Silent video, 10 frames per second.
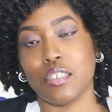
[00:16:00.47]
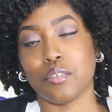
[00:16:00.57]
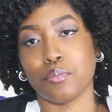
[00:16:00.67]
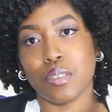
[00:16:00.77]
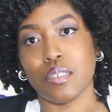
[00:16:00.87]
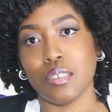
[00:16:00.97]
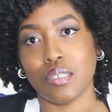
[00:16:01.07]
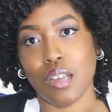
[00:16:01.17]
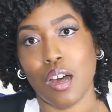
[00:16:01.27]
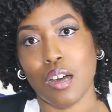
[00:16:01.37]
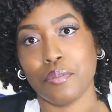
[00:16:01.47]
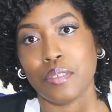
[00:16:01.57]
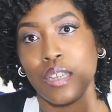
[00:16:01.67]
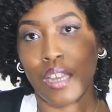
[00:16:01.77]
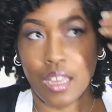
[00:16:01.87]
it's really
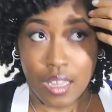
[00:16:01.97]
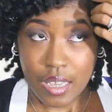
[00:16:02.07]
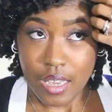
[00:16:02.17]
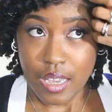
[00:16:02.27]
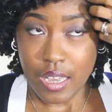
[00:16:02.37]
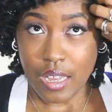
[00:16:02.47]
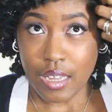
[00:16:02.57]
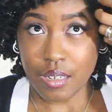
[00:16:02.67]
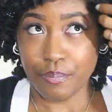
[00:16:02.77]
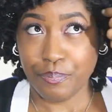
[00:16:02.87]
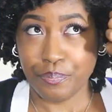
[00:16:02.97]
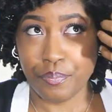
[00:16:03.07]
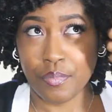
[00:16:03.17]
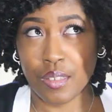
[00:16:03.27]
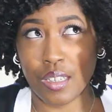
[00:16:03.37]
soft, and
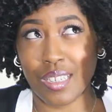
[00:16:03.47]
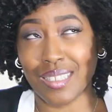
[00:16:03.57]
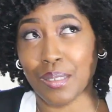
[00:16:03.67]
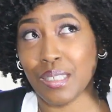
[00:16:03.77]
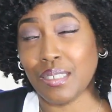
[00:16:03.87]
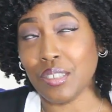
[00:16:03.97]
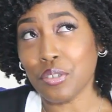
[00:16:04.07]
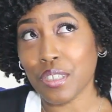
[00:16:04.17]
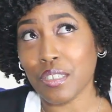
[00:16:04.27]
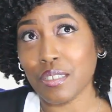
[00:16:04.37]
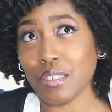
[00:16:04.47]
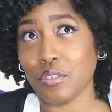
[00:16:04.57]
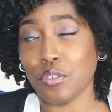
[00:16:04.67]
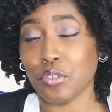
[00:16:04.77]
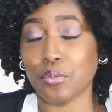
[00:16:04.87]
it's silkier than
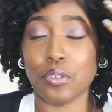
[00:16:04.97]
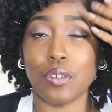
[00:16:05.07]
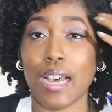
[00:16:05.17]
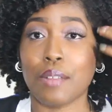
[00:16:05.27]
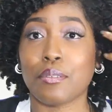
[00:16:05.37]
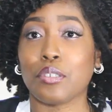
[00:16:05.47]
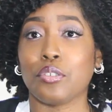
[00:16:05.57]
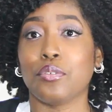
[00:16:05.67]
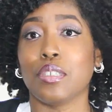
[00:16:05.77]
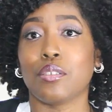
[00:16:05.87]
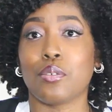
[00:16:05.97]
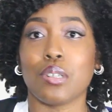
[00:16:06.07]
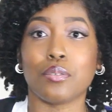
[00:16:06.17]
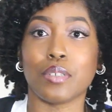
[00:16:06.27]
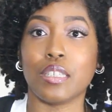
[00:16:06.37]
usual after doing the
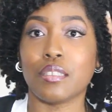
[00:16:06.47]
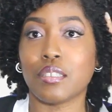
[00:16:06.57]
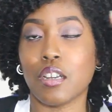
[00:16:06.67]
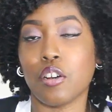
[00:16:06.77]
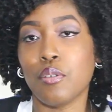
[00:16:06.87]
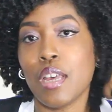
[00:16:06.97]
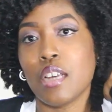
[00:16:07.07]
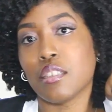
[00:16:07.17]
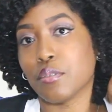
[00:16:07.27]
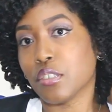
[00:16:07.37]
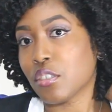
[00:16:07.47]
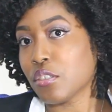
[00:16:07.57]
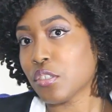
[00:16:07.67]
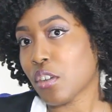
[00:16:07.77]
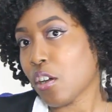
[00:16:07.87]
oil rinse. So the
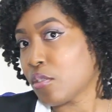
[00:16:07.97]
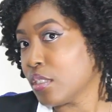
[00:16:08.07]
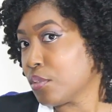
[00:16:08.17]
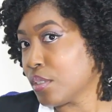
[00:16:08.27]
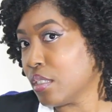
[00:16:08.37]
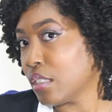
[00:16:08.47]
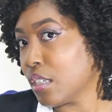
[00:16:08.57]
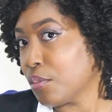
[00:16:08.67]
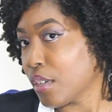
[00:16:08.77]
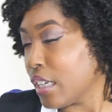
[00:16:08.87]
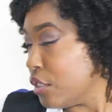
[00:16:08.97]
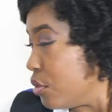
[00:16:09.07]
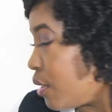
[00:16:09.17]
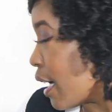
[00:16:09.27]
results are always really good when I do